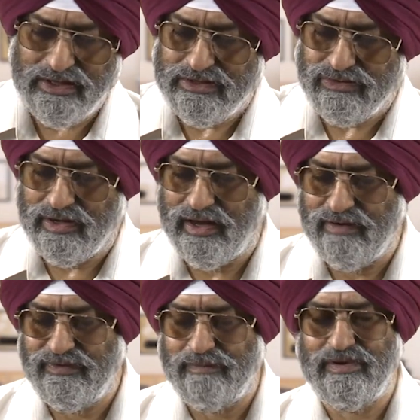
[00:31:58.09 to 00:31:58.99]
So,
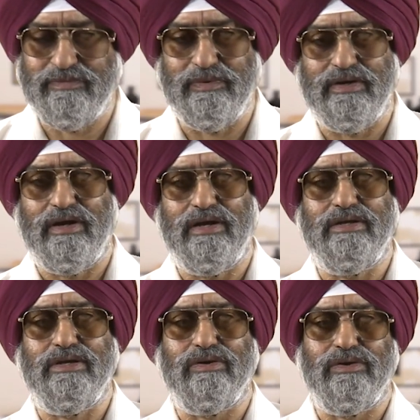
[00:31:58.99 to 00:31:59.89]
alpha plus beta
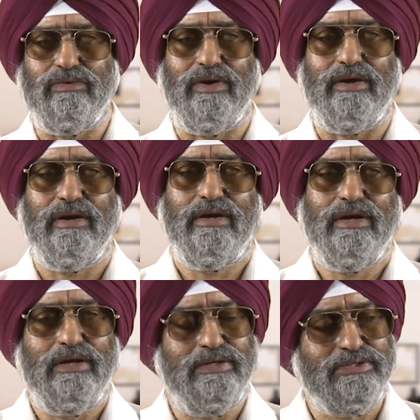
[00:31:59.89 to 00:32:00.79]
equal to 1
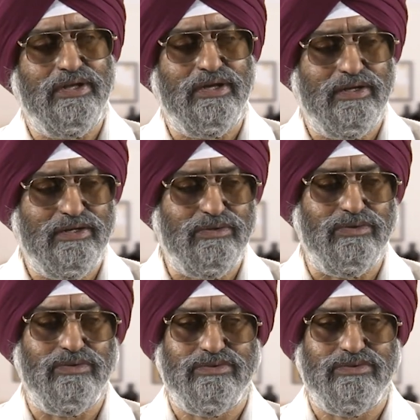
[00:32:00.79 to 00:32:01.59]
is taken to